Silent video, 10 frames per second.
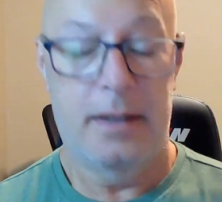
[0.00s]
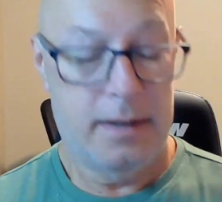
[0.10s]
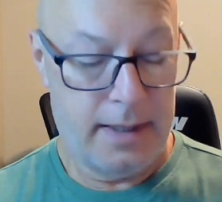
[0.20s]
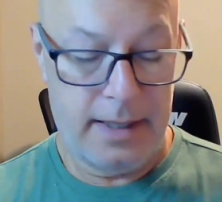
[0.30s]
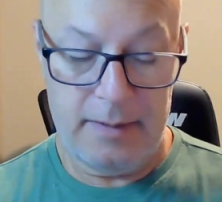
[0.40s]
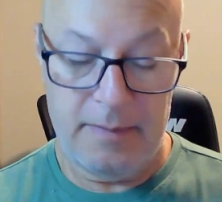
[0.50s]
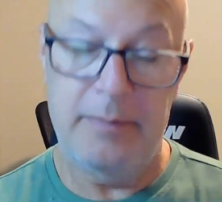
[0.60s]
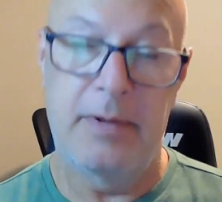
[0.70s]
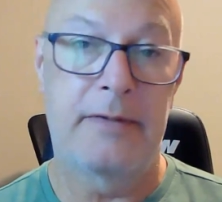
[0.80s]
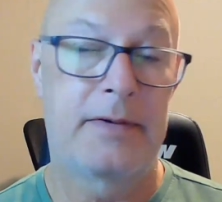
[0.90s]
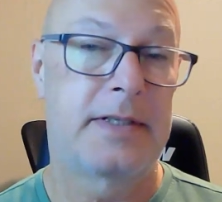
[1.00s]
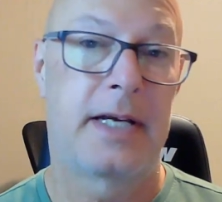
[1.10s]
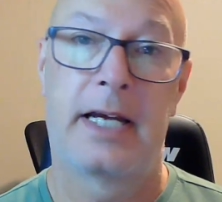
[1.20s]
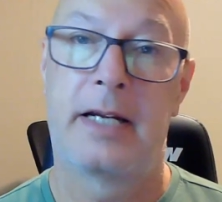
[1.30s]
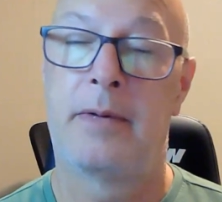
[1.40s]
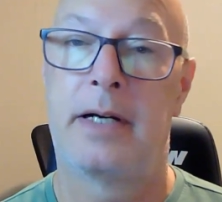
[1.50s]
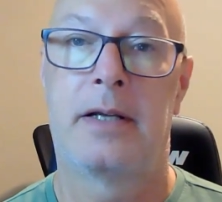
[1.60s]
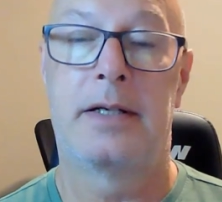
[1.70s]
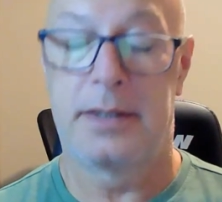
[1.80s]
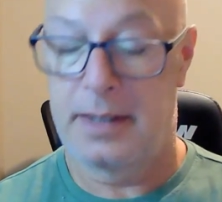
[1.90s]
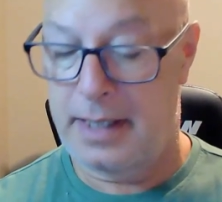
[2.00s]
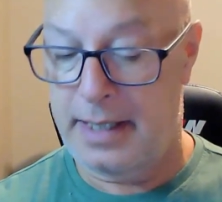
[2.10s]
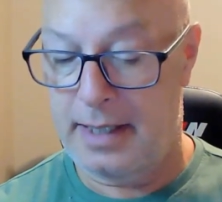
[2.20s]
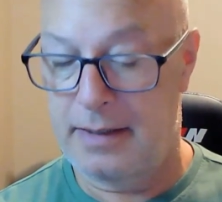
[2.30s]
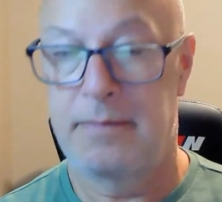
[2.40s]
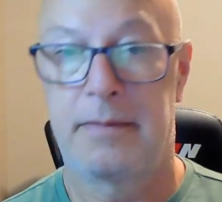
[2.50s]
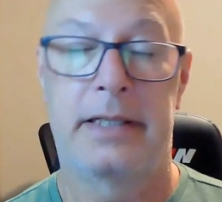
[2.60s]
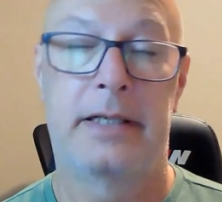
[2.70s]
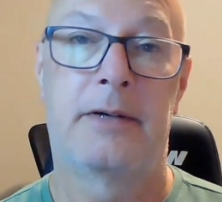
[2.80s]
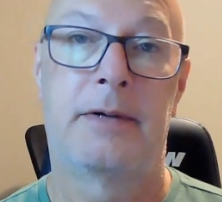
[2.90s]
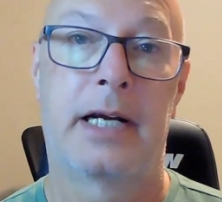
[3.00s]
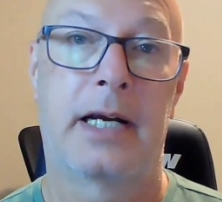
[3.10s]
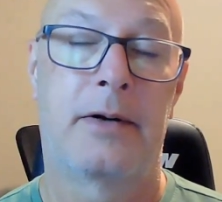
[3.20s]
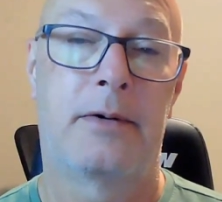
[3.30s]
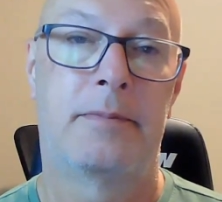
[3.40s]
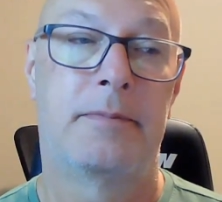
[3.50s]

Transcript: I had my breakfast, I had my lunch, and I had my dinner when I got home.